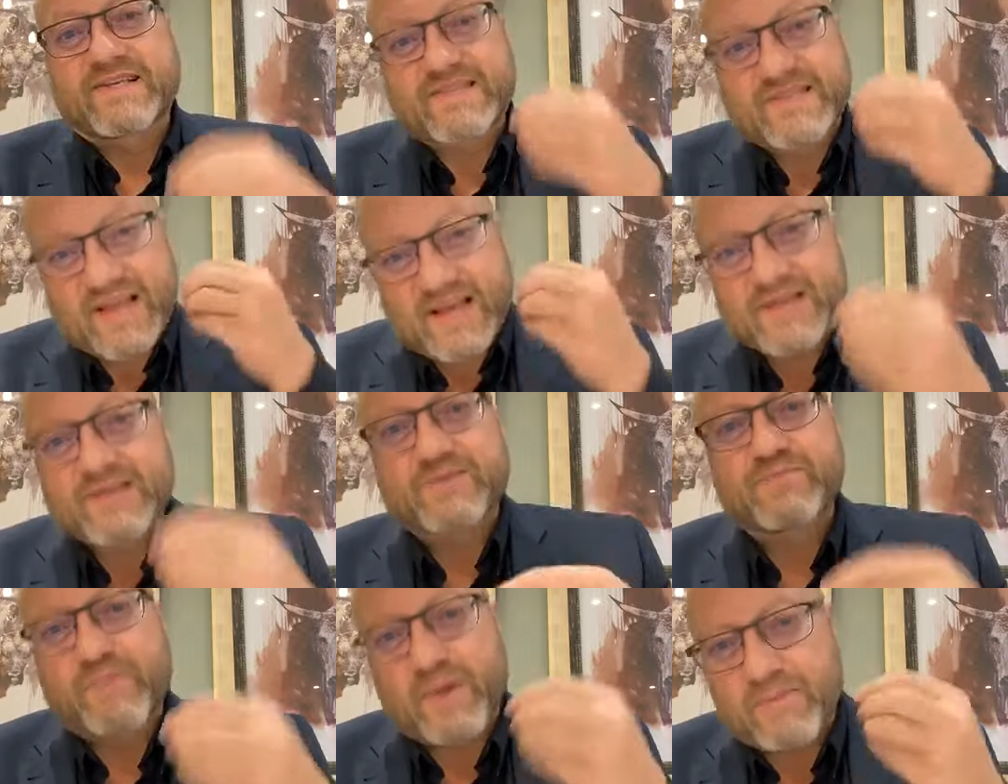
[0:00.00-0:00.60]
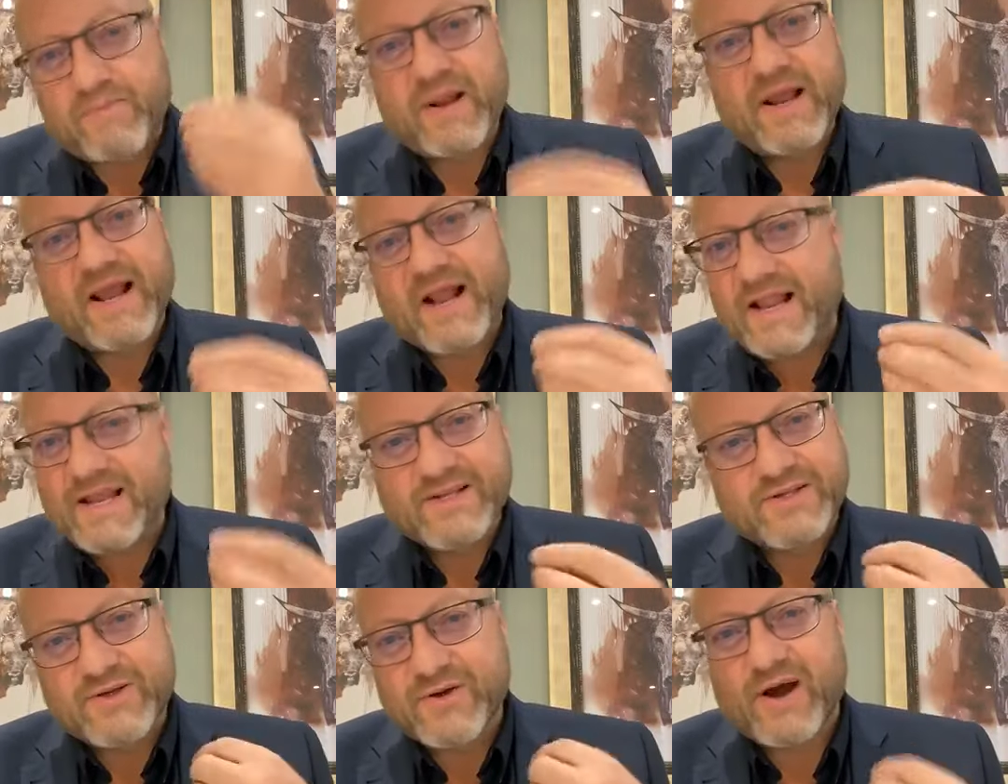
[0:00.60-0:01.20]
it says
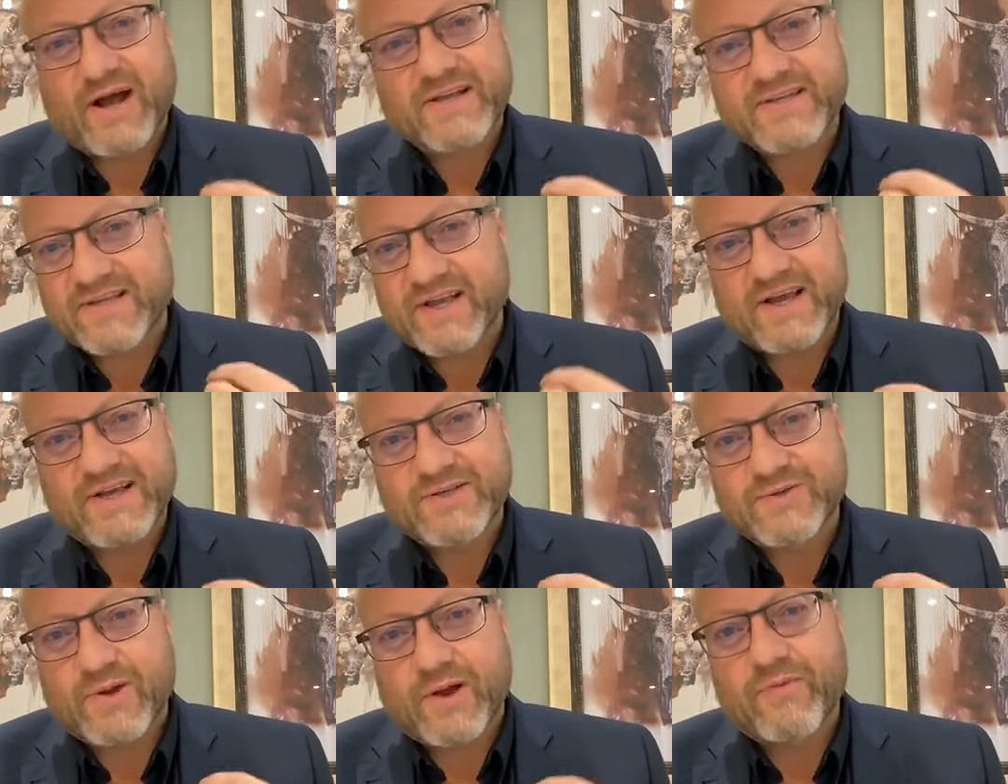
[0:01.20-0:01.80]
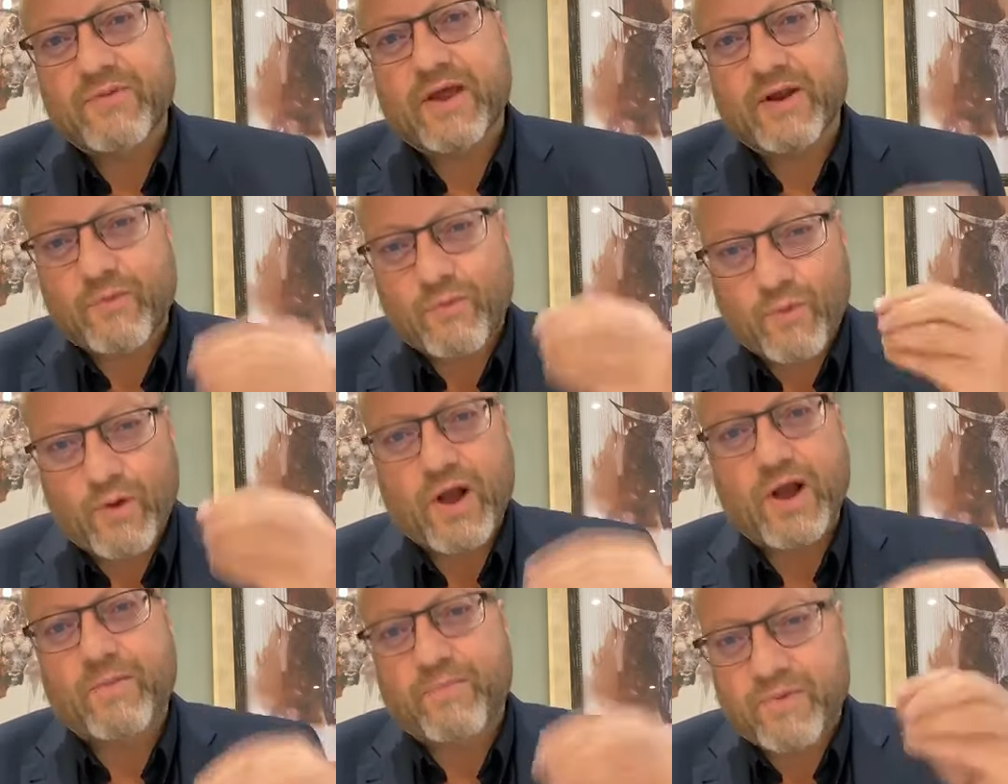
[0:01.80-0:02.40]
biblically to us as well,
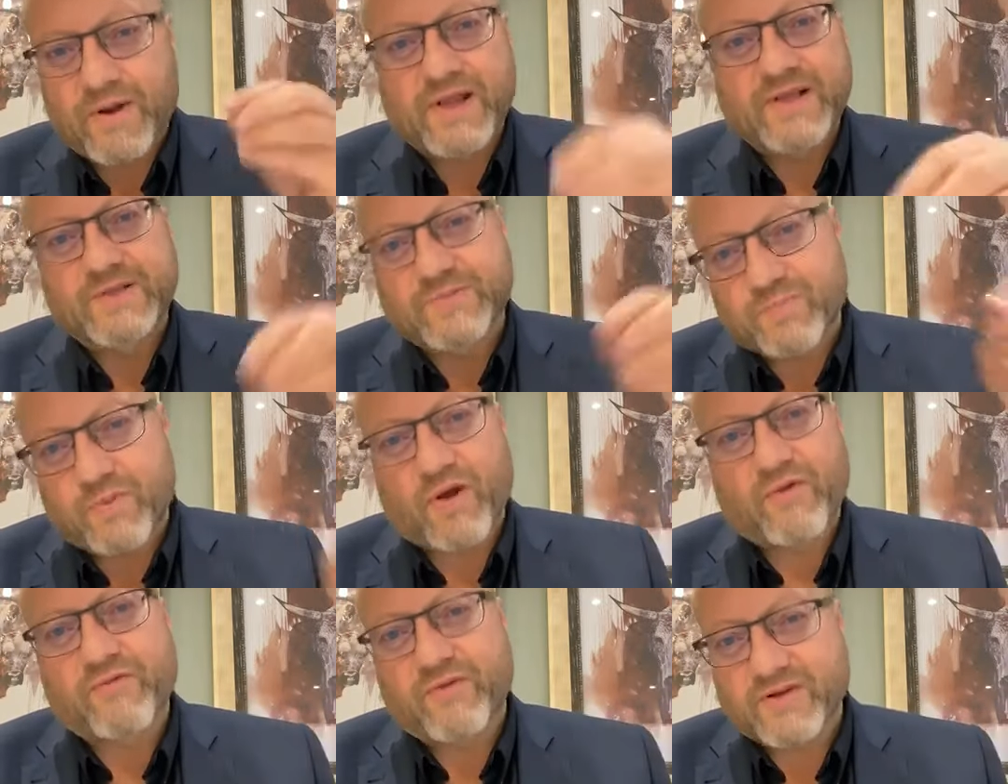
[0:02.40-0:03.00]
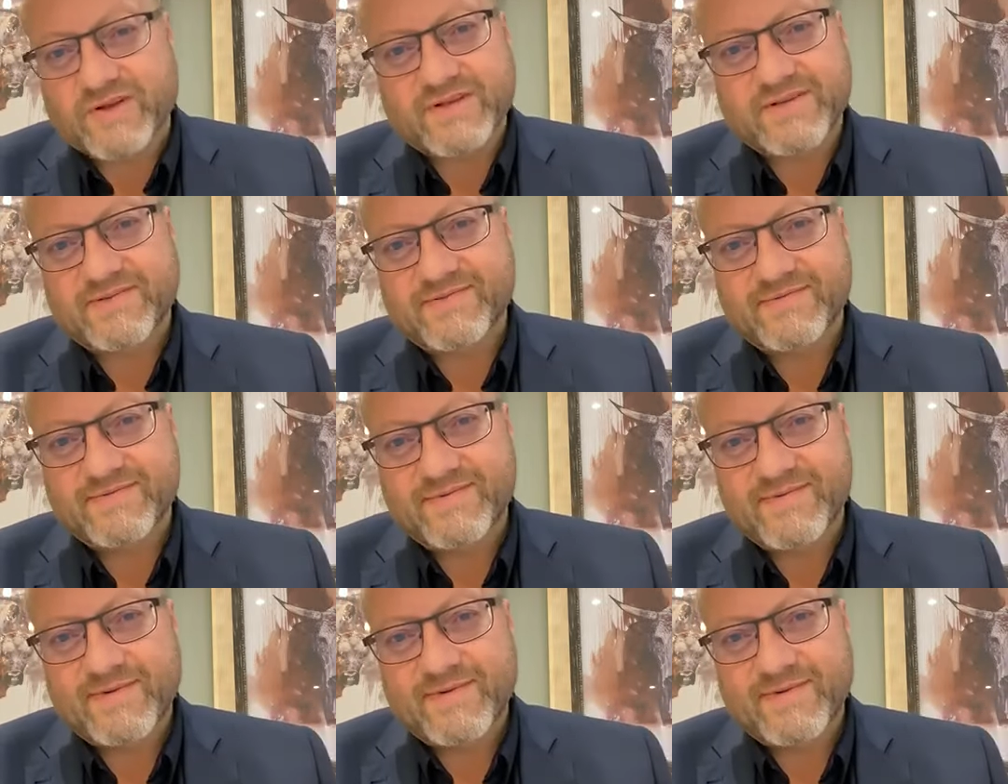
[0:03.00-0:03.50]
that work brings profit.